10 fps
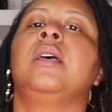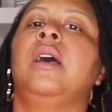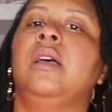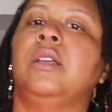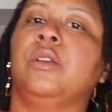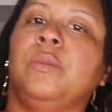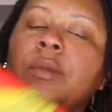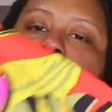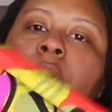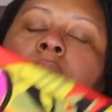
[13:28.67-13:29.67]

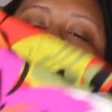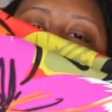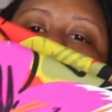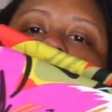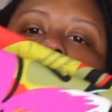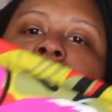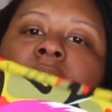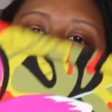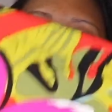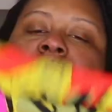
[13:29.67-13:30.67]
So I really
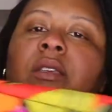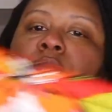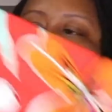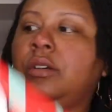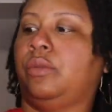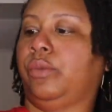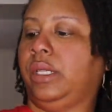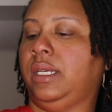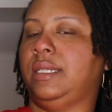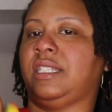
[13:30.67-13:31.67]
like this. It looked
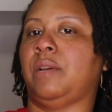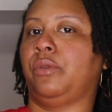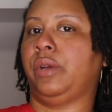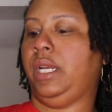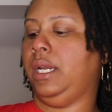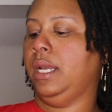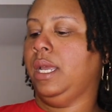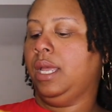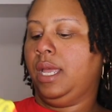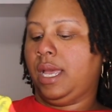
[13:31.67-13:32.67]
really summery.
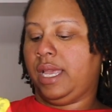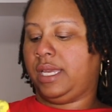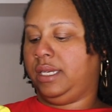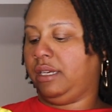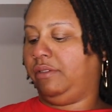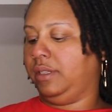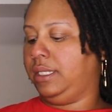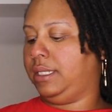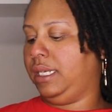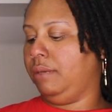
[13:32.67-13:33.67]
I could definitely
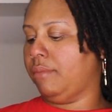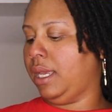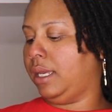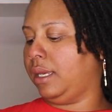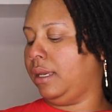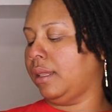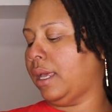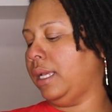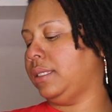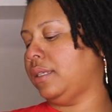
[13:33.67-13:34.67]
see making
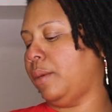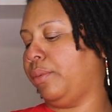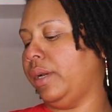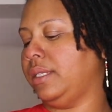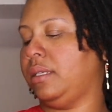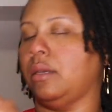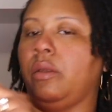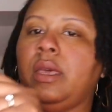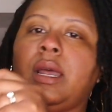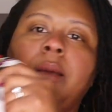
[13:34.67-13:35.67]
like separates so
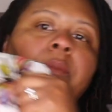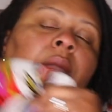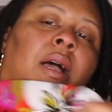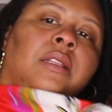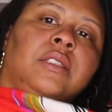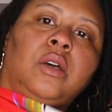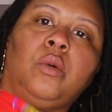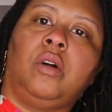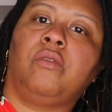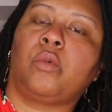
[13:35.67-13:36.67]
that I'm not so
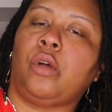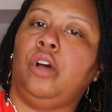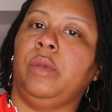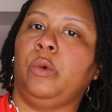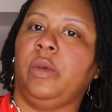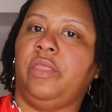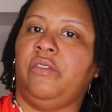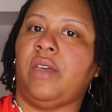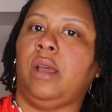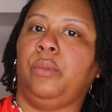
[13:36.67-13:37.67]
overwhelming with the
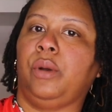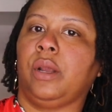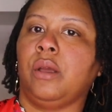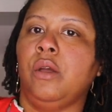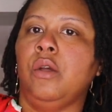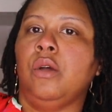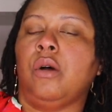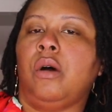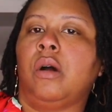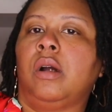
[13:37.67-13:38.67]
fabric,
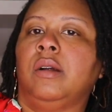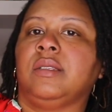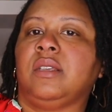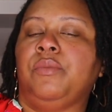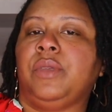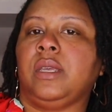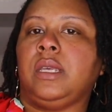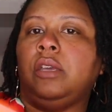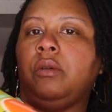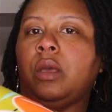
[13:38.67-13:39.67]
or something
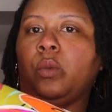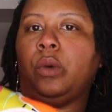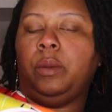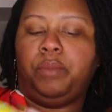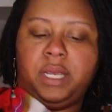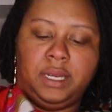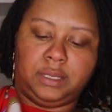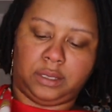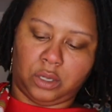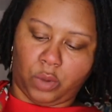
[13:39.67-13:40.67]
cute in one
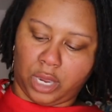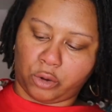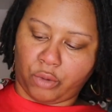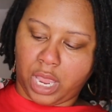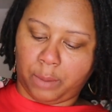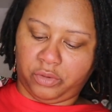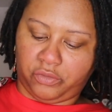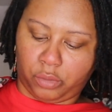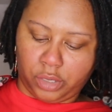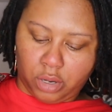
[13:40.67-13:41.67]
piece. So I grabbed
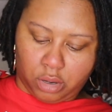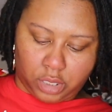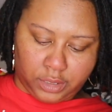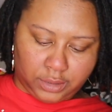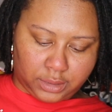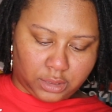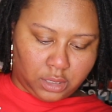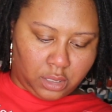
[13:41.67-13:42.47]
4 yards.